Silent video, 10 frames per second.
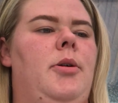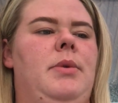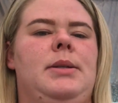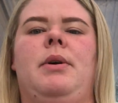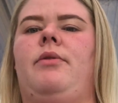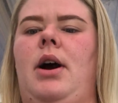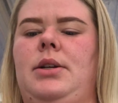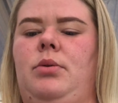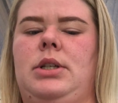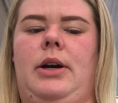It's my ride
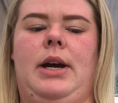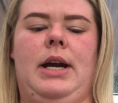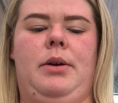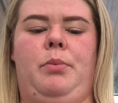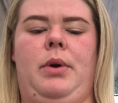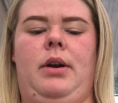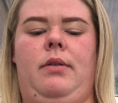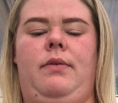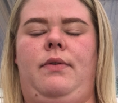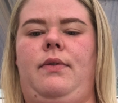or die
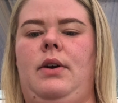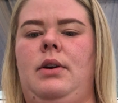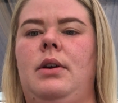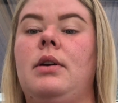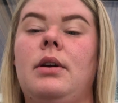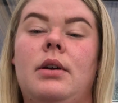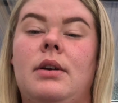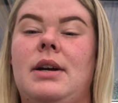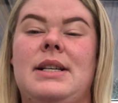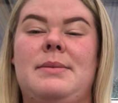with
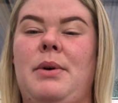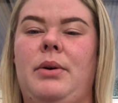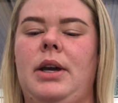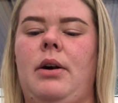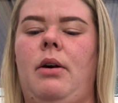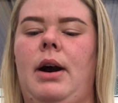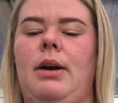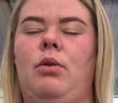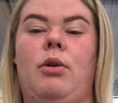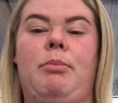a smoky eye
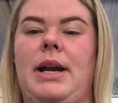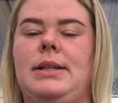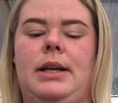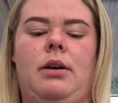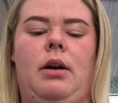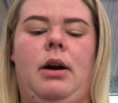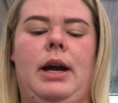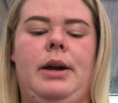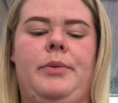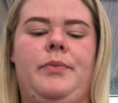or a basic
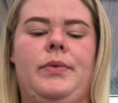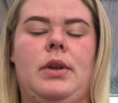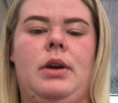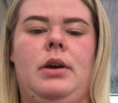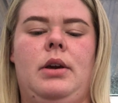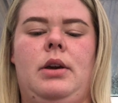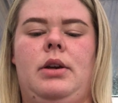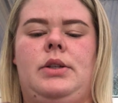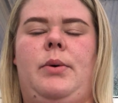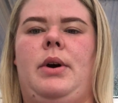eye.
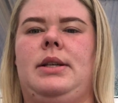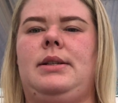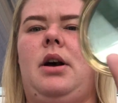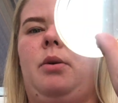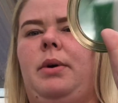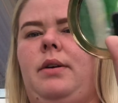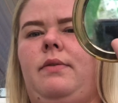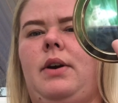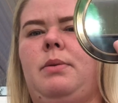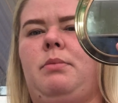So I start with
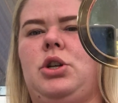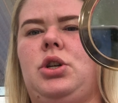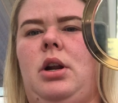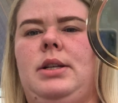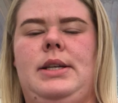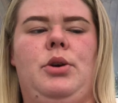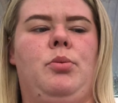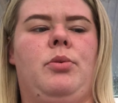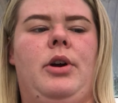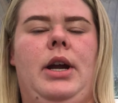my Charlotte
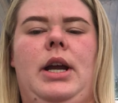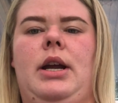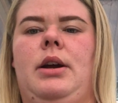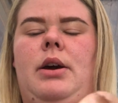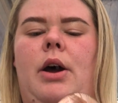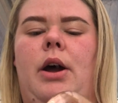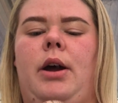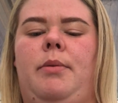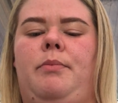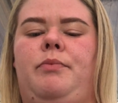Tilbury
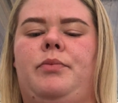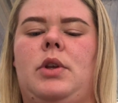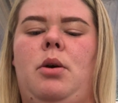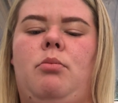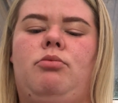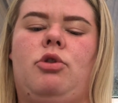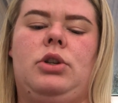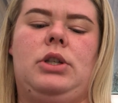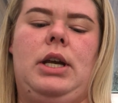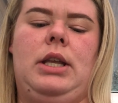
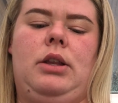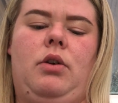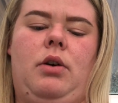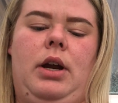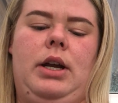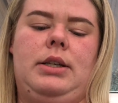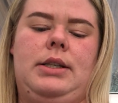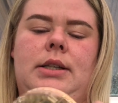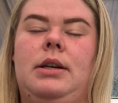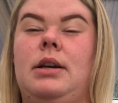bronzer in the
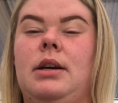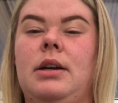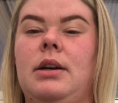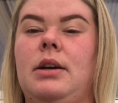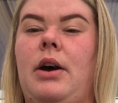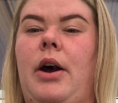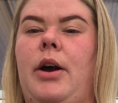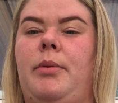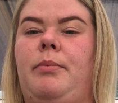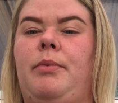crease,
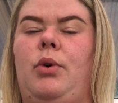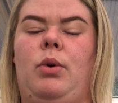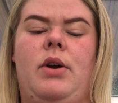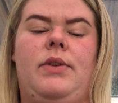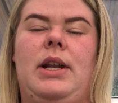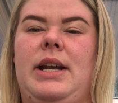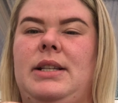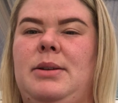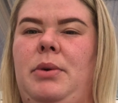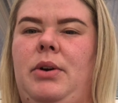all over the lids,
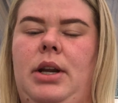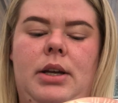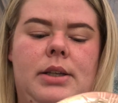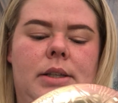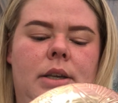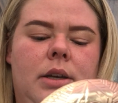to be honest.